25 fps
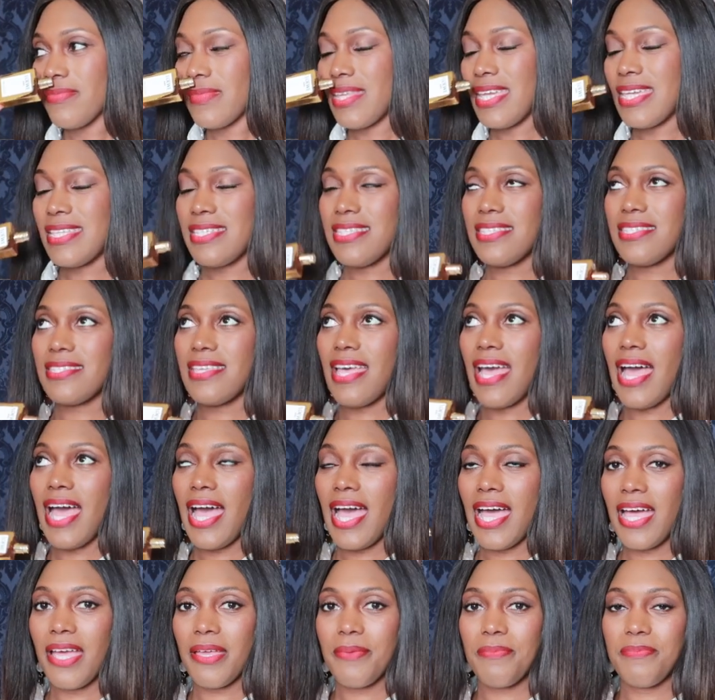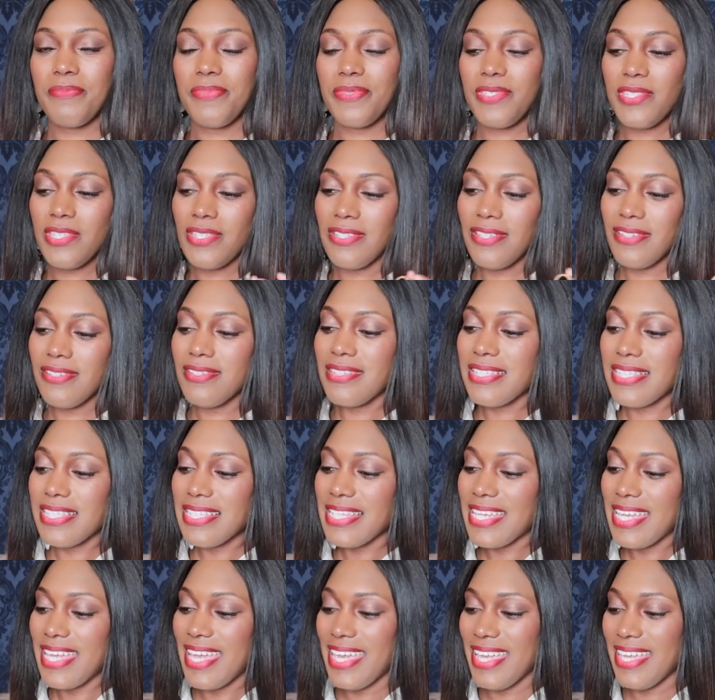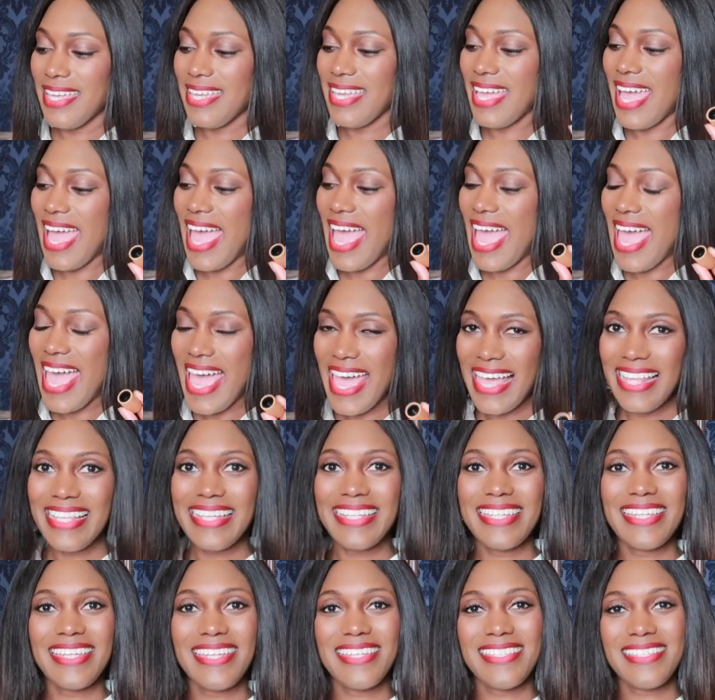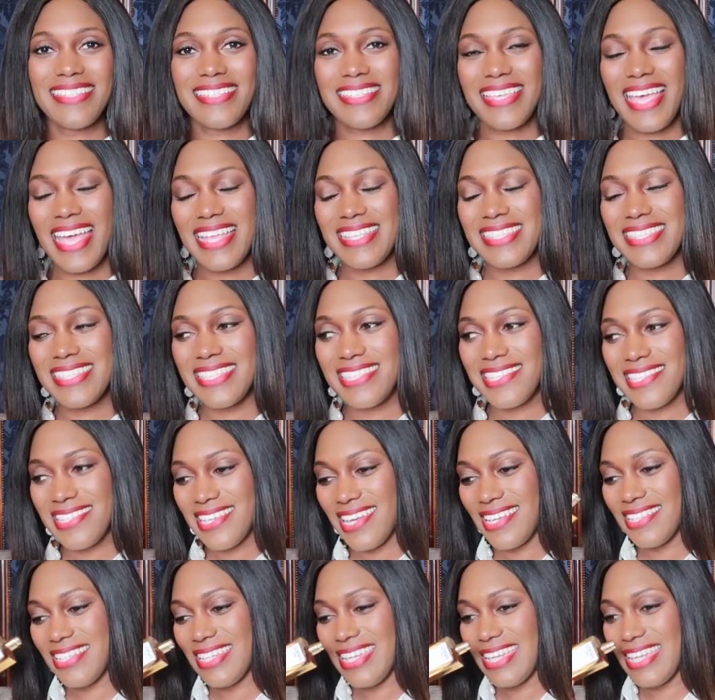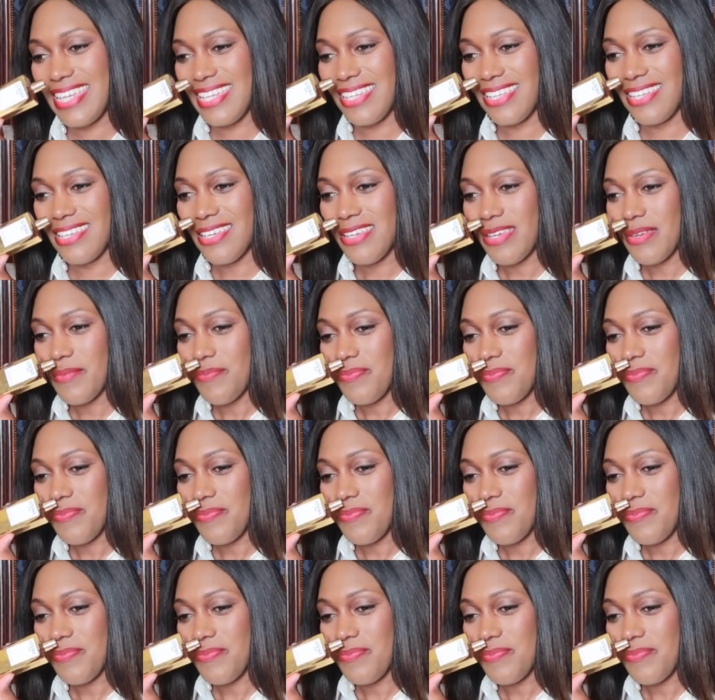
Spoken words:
It is absolutely elegant and stunning.